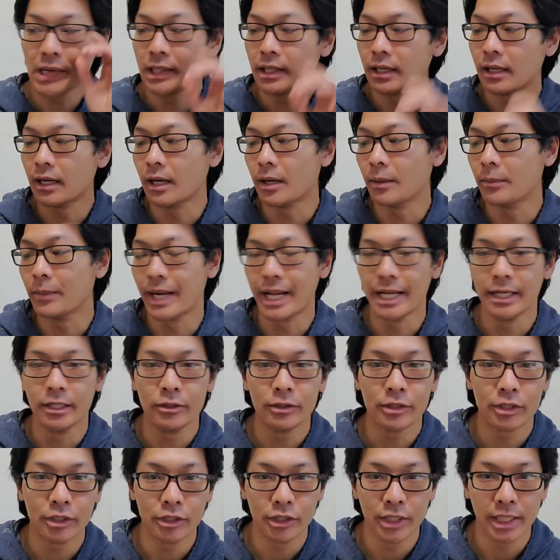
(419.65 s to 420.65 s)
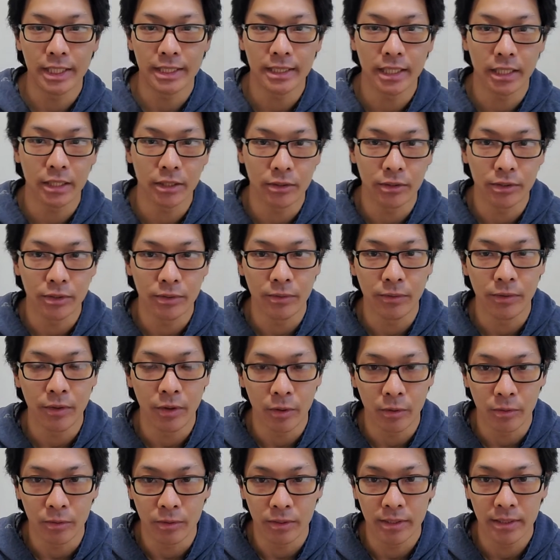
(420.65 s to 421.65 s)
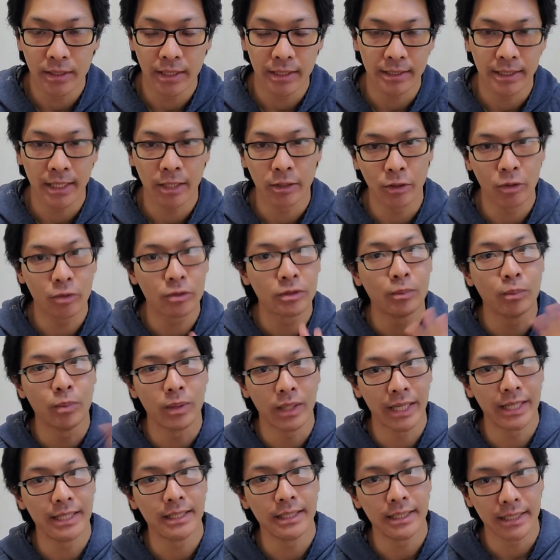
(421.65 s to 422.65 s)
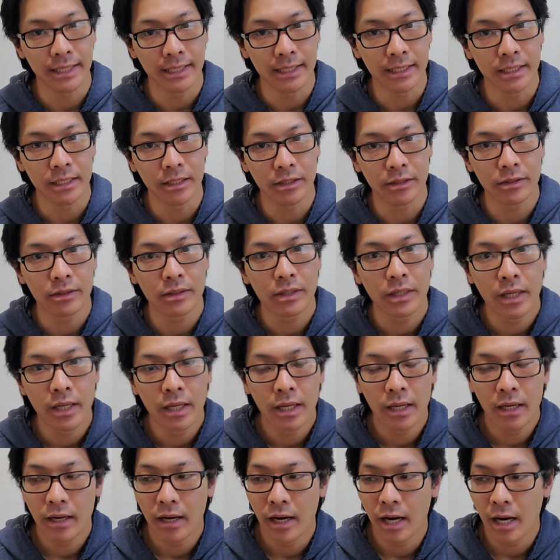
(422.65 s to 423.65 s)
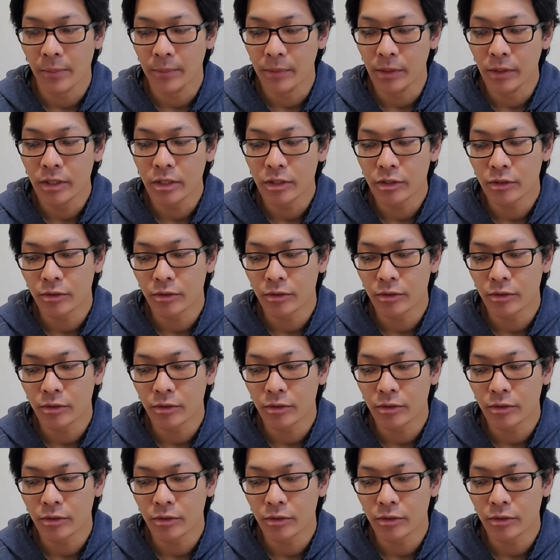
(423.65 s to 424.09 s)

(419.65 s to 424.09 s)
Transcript: And I do suggest that you do those because those blend easier. You can